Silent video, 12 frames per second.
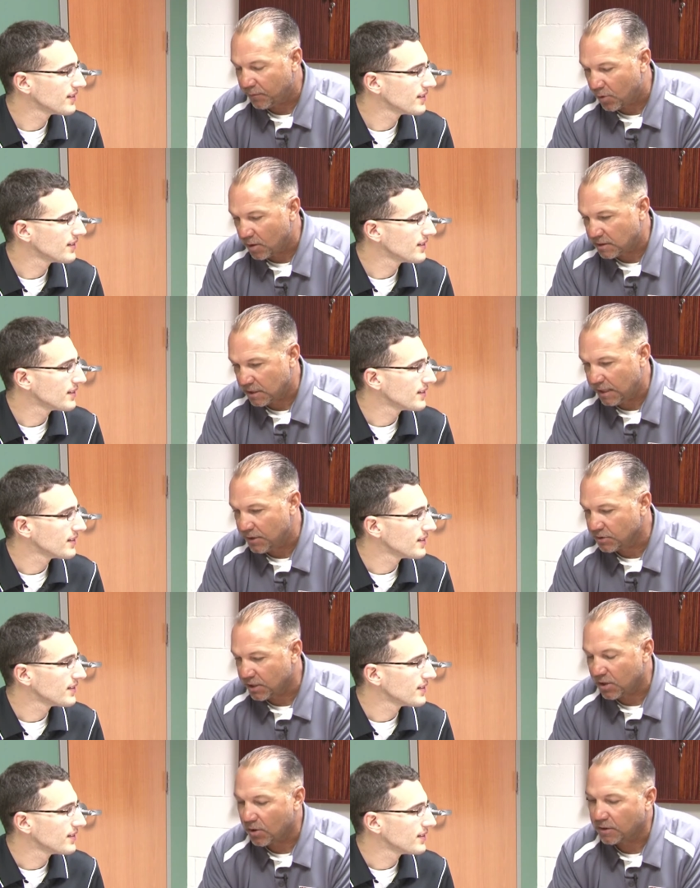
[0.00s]
Speaker 1: for our
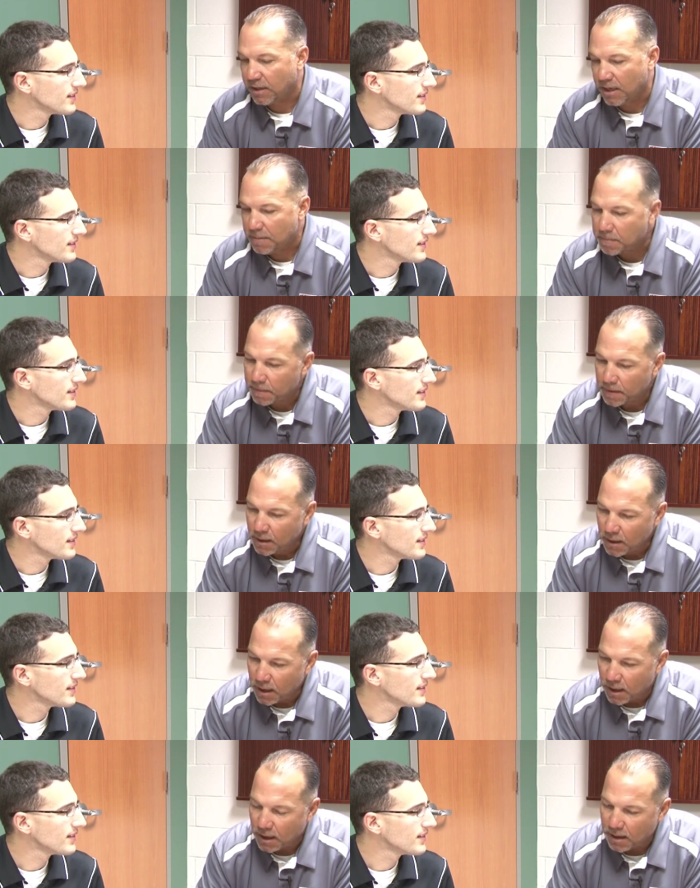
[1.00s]
seniors and our team,
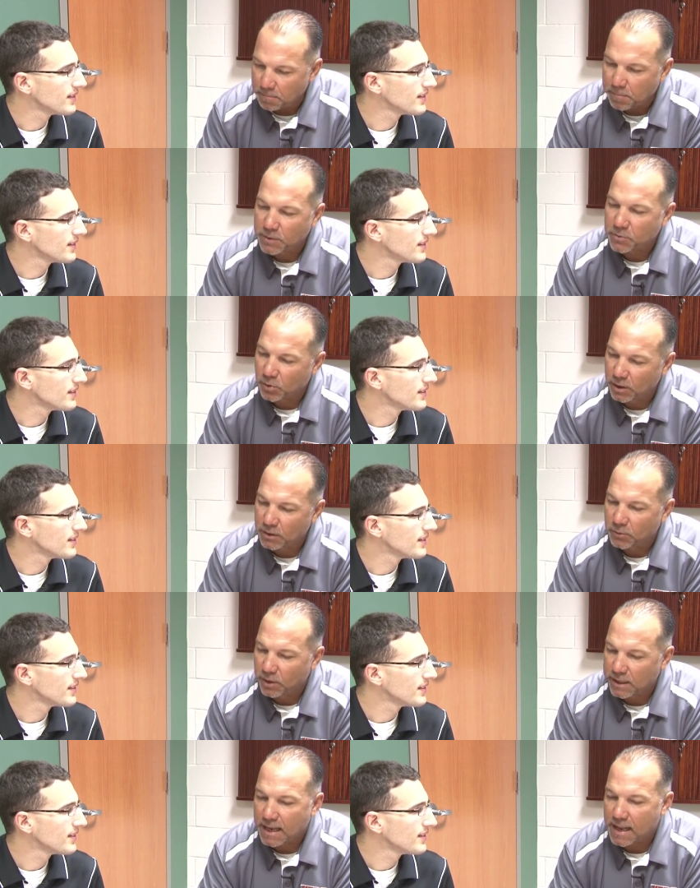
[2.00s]
but really,
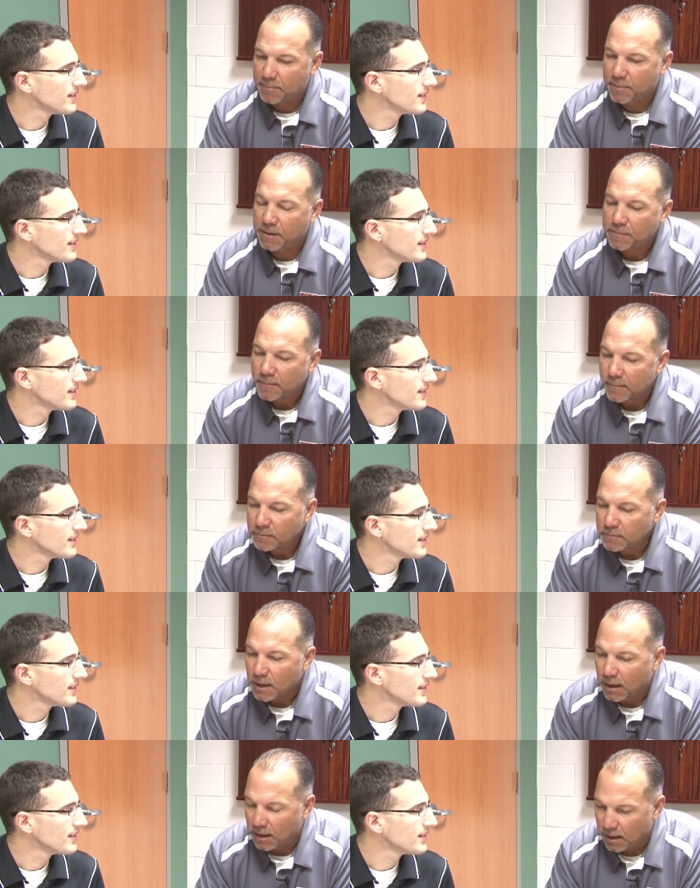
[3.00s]
really happy
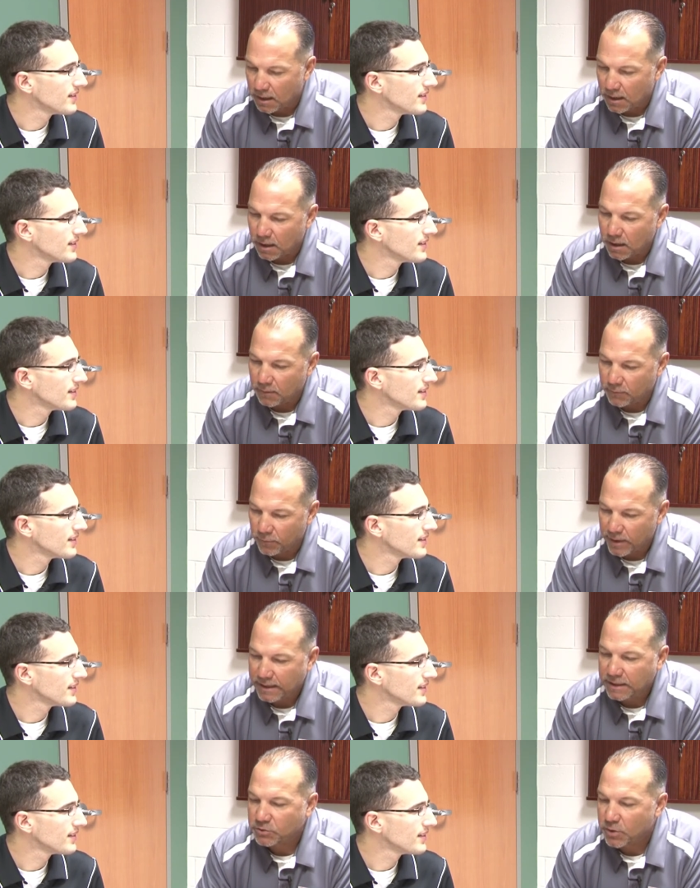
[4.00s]
for
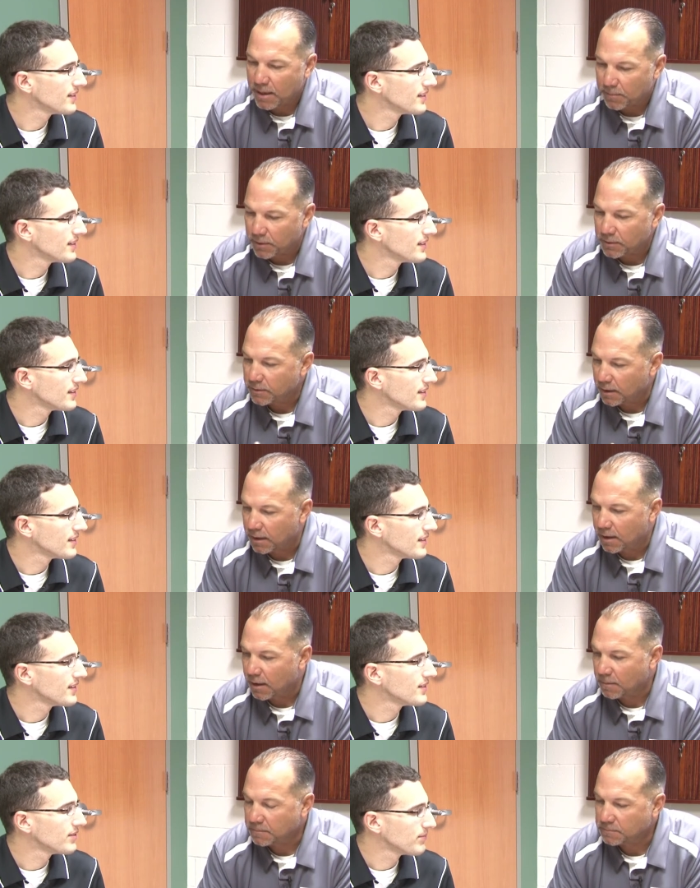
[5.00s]
Andy's grandmother,
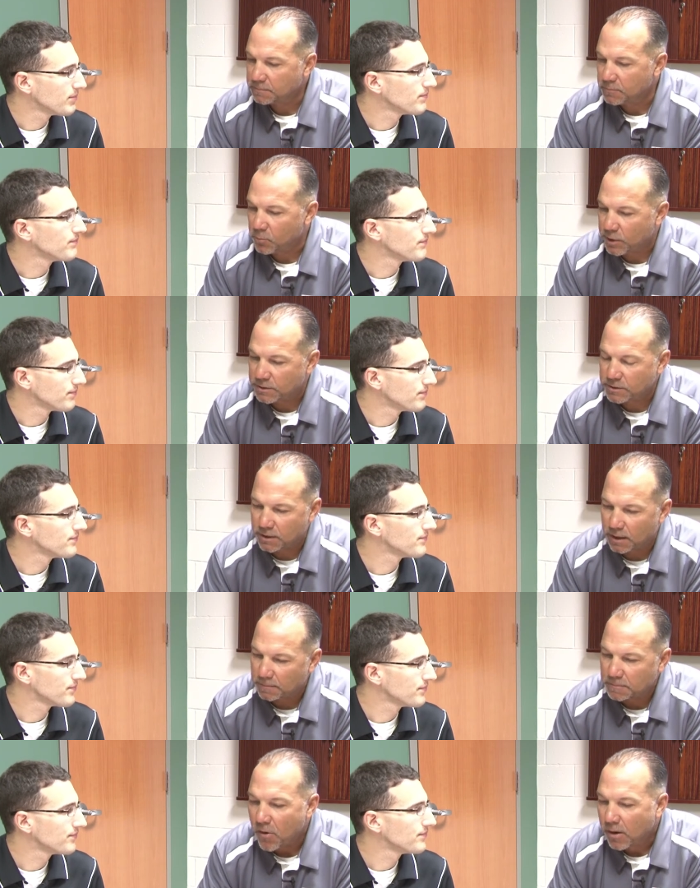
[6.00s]
which
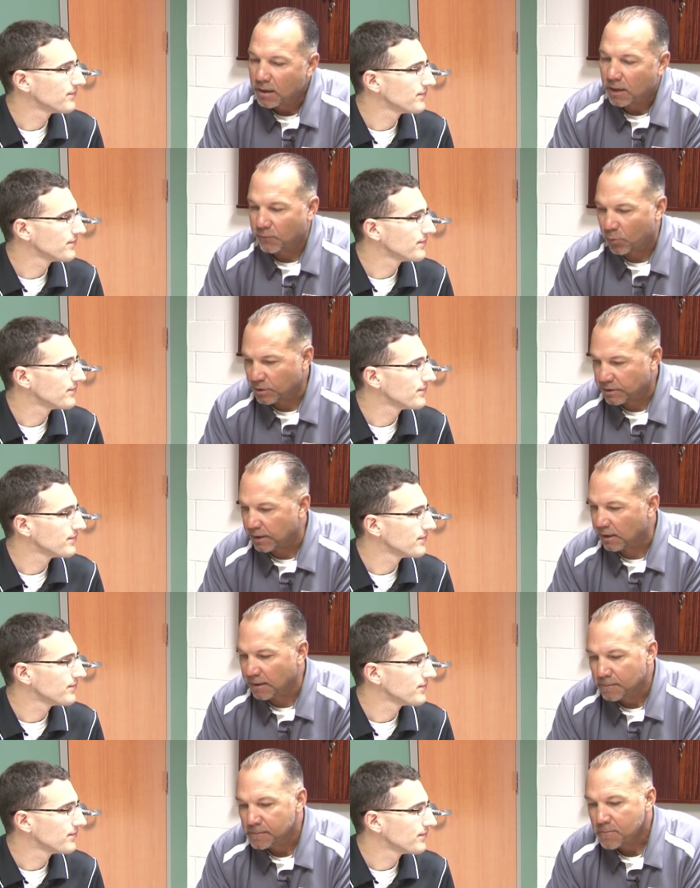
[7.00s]

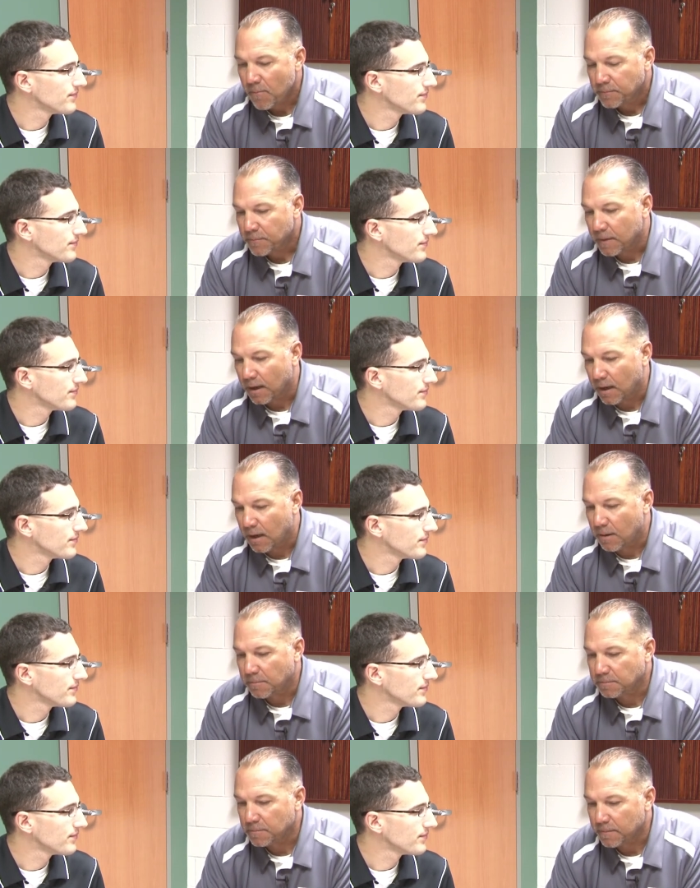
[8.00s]
unfortunately,
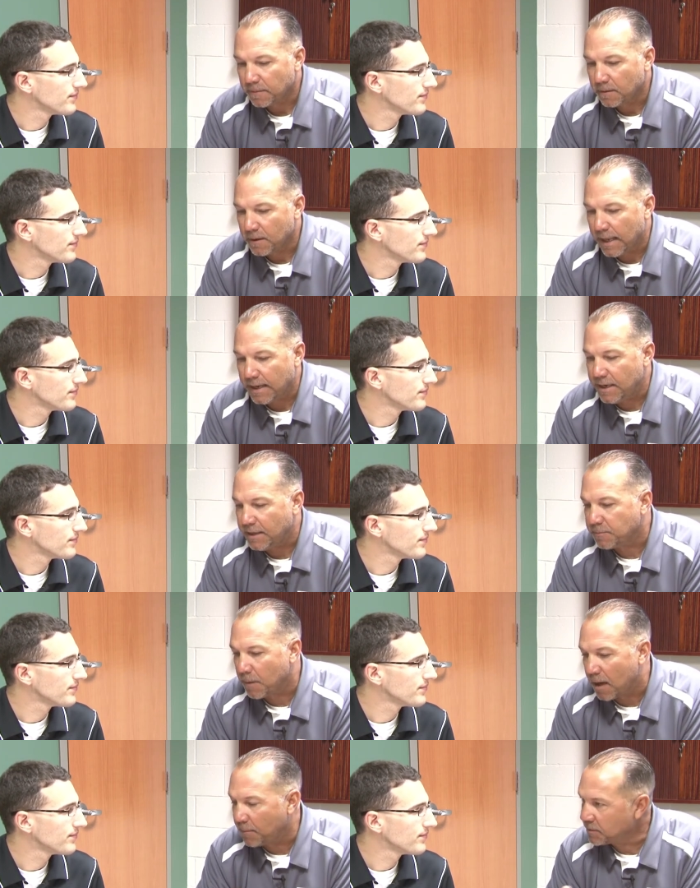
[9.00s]
Andy's
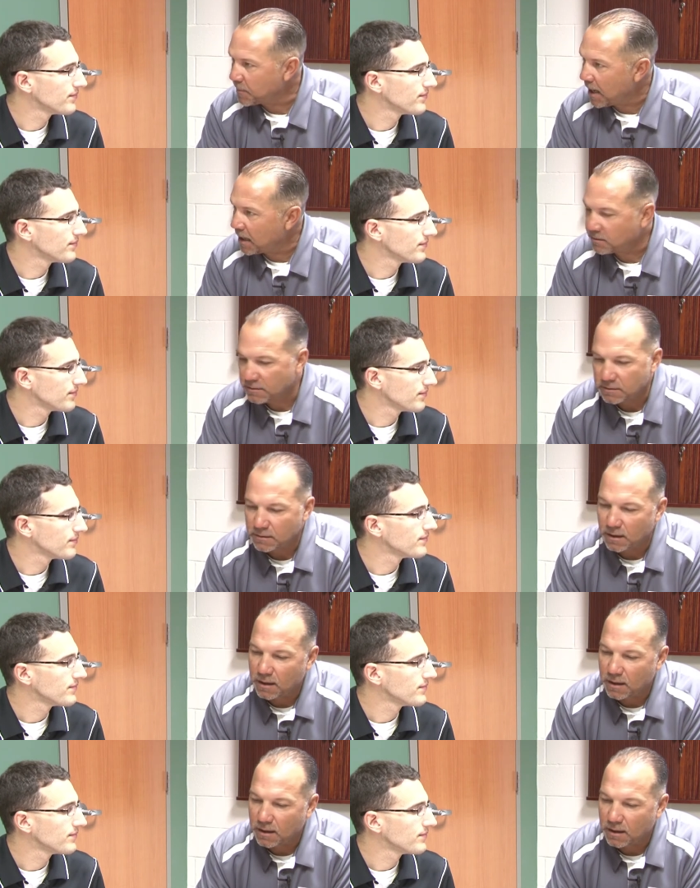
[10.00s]
mom has passed.